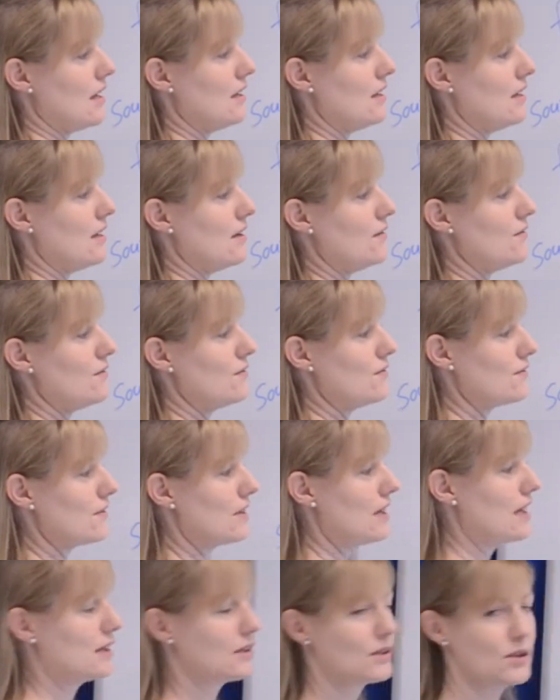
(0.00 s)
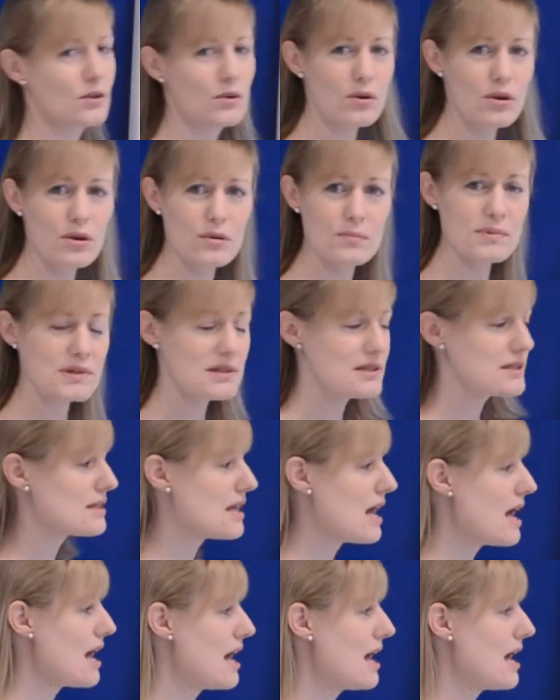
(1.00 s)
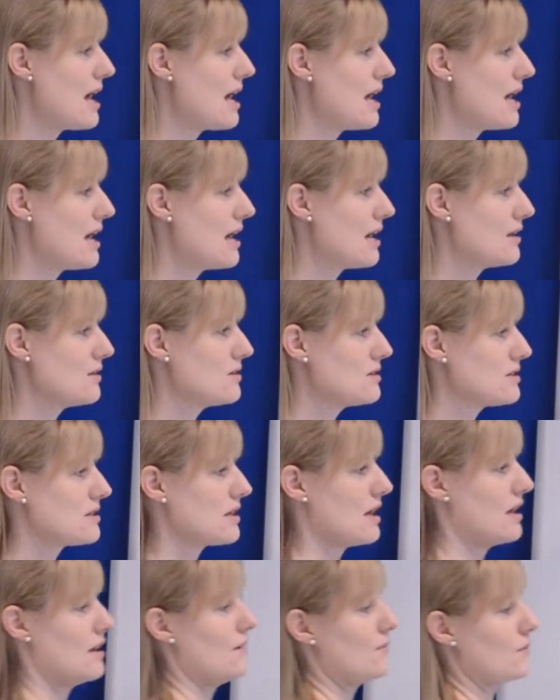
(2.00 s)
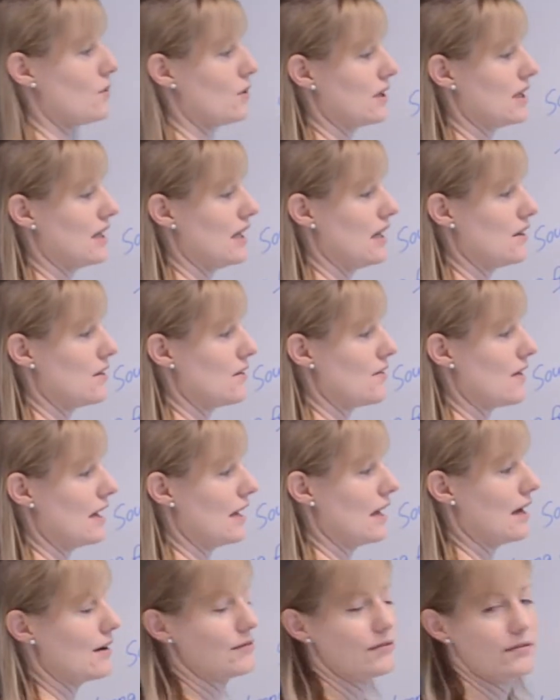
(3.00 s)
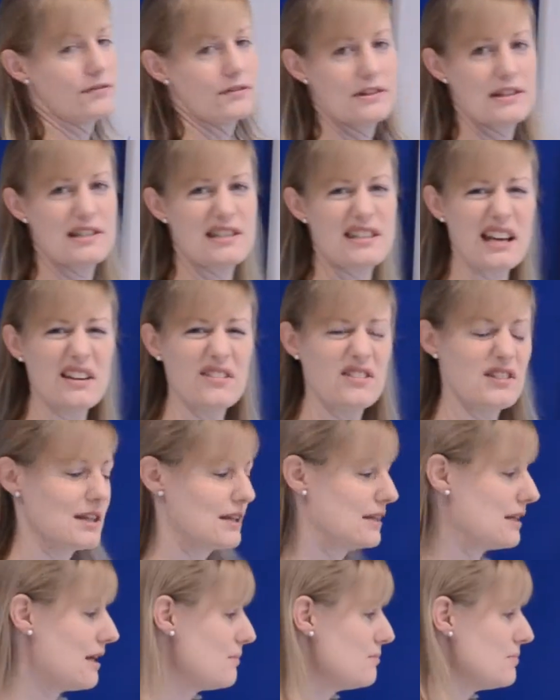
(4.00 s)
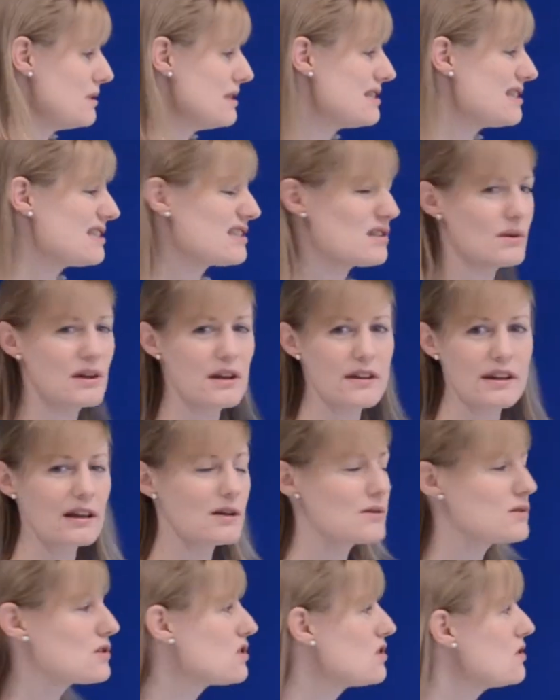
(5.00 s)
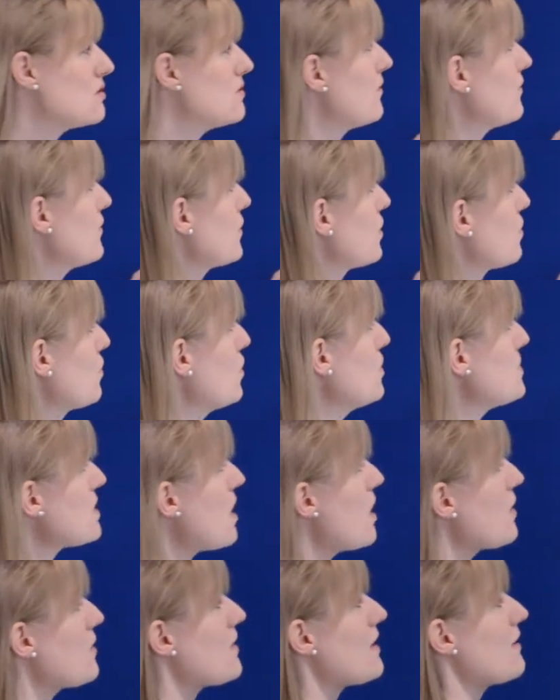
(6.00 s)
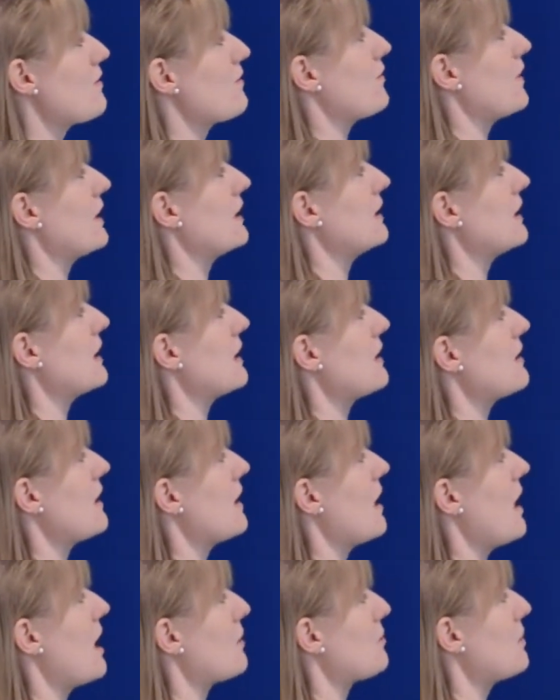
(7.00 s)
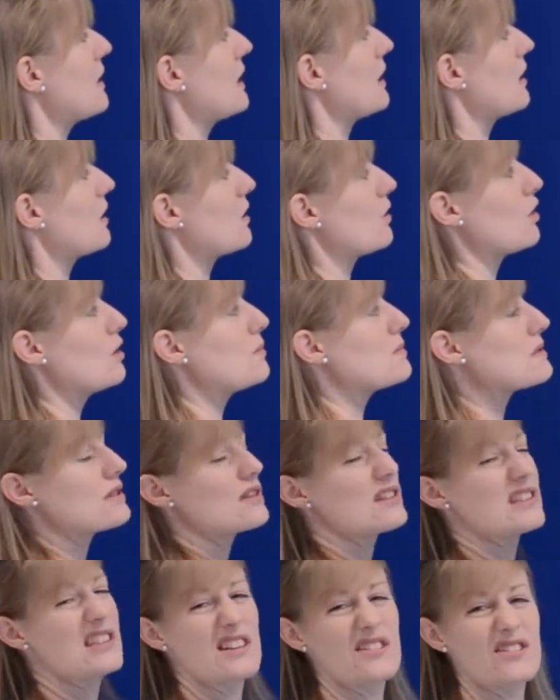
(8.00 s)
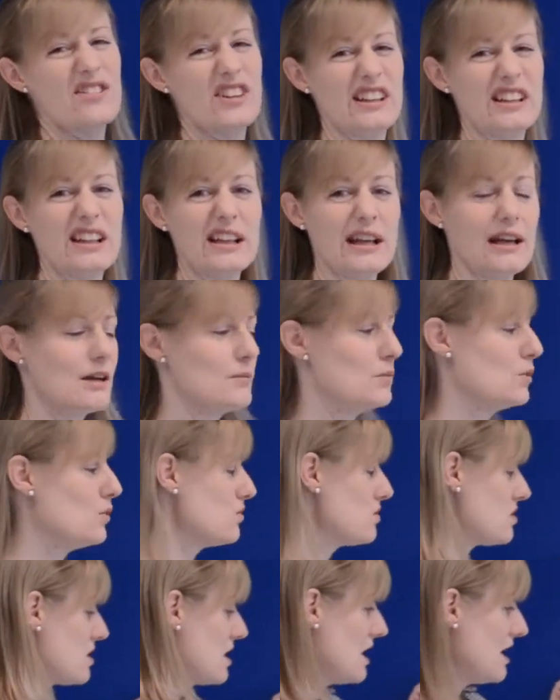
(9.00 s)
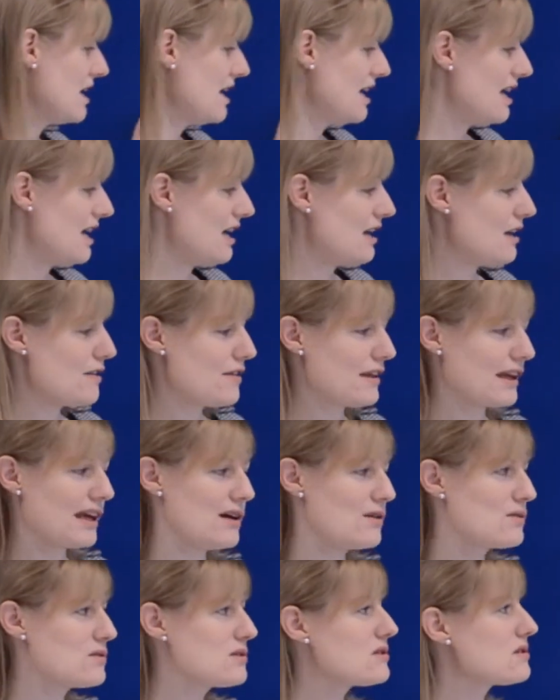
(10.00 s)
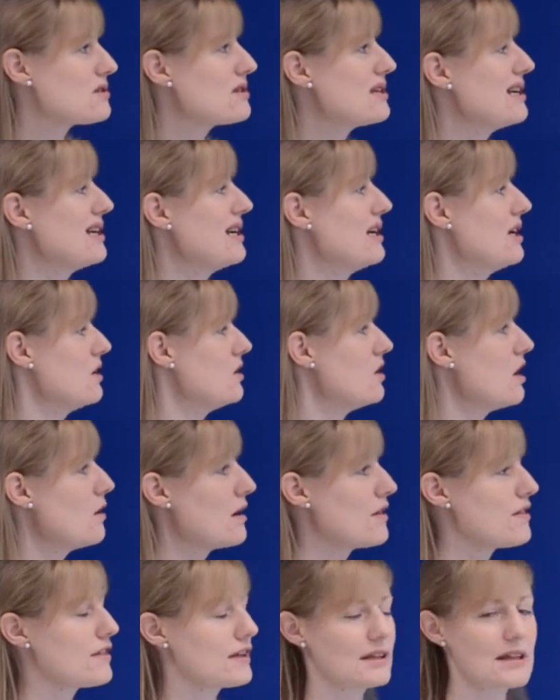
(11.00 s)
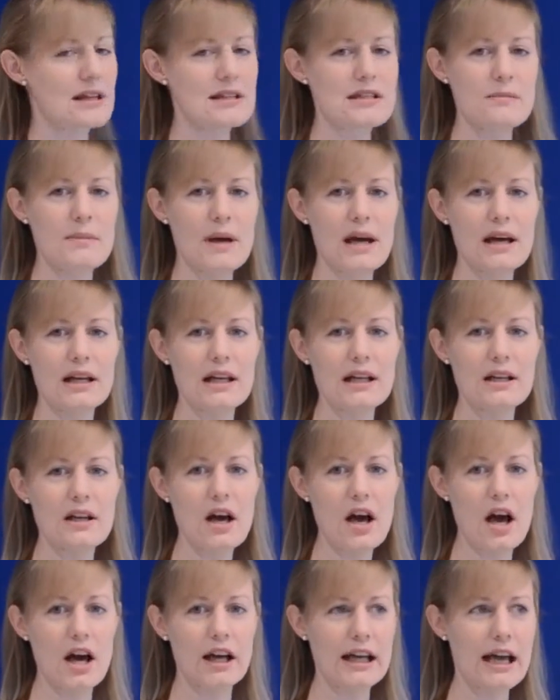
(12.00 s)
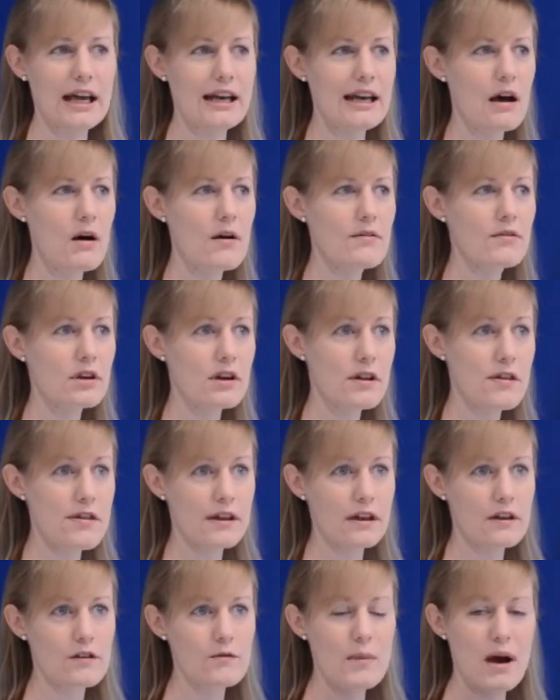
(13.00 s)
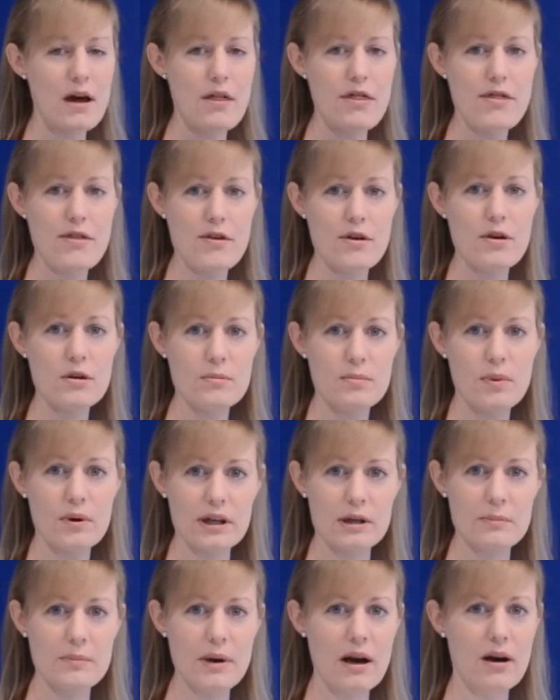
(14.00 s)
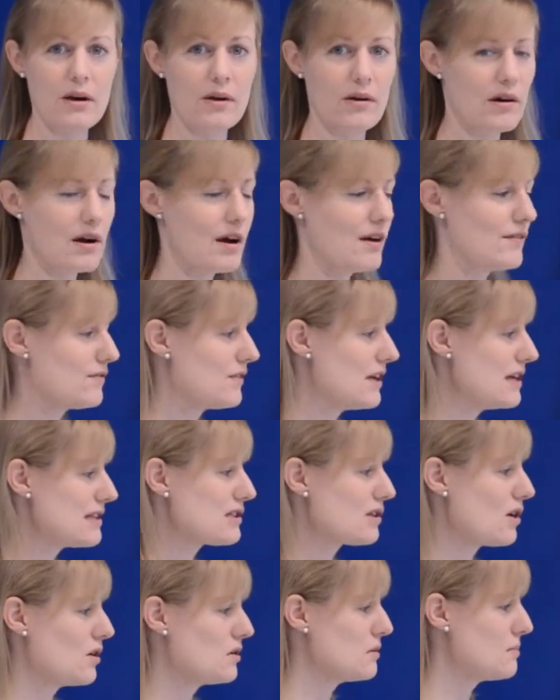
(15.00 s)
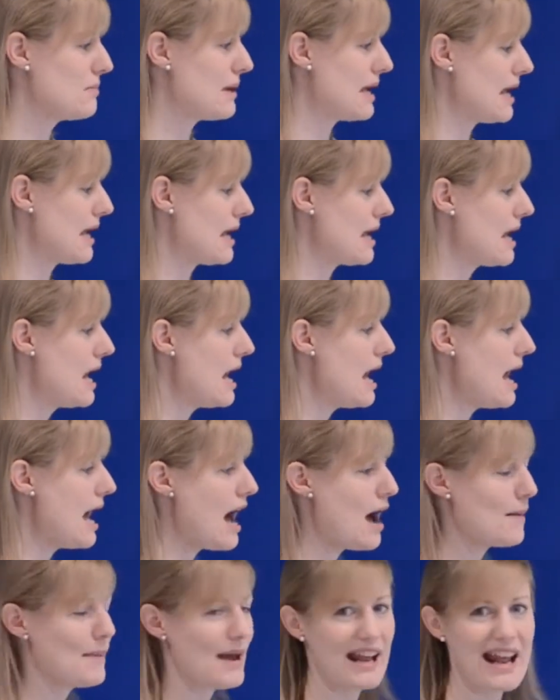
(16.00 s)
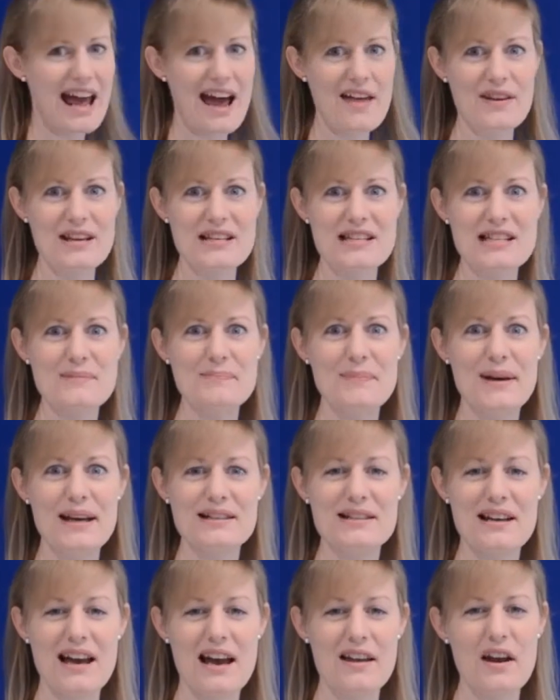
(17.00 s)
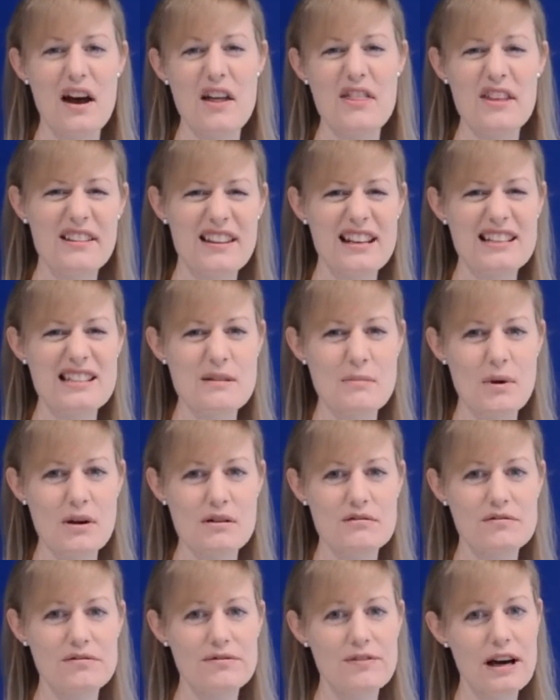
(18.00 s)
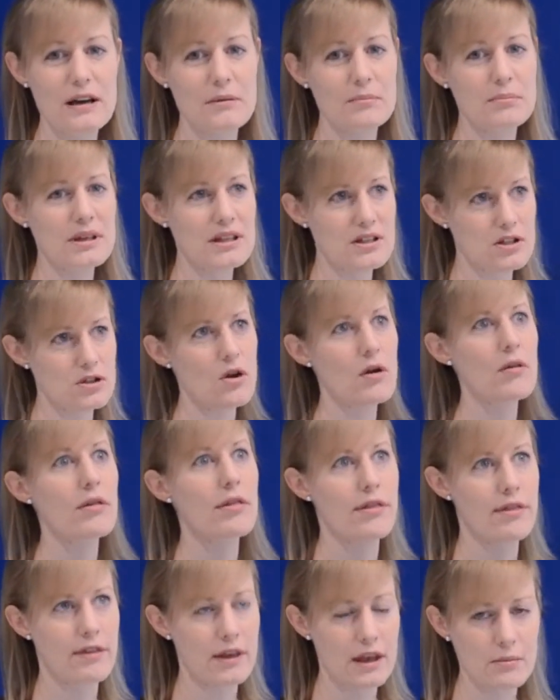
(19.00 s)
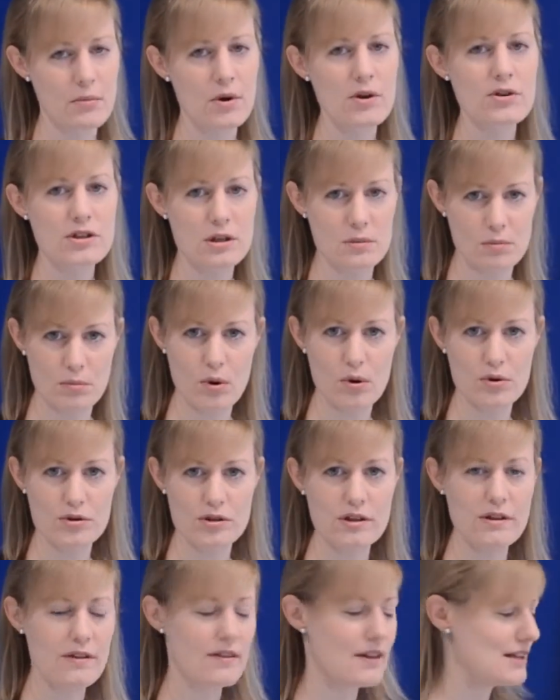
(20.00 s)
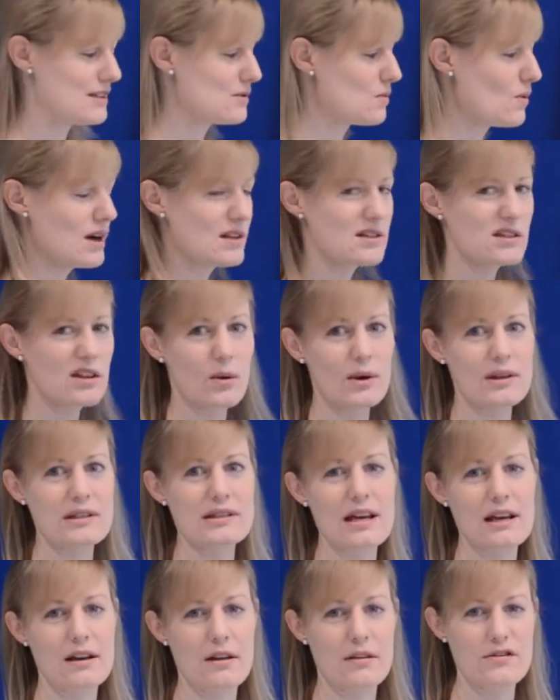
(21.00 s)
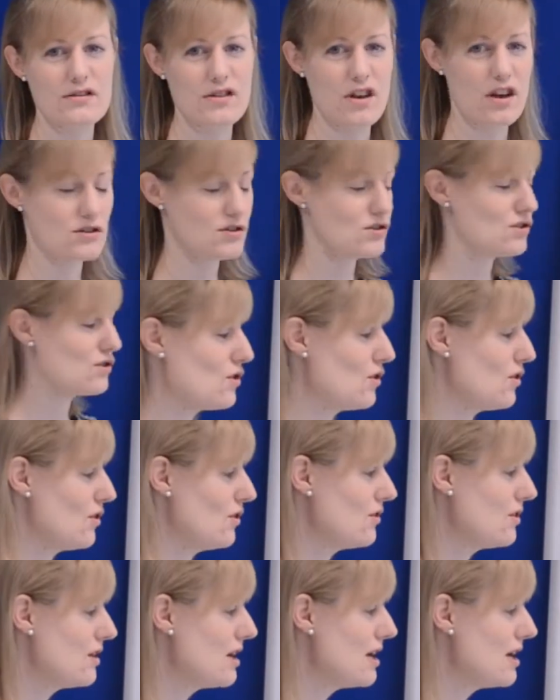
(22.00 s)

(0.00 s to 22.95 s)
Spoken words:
live in groups, and I've got here that they love safety in numbers. Is there anything else for groups? Oh, that they're friendly. They like being in groups because they're friendly animals. Anything else? No, I think that's about it. Okay, now I've got to think of my third body paragraph. That's going to be about how they spit, and I think that's the most fun, but it's not the most important. That's why it's going down as third.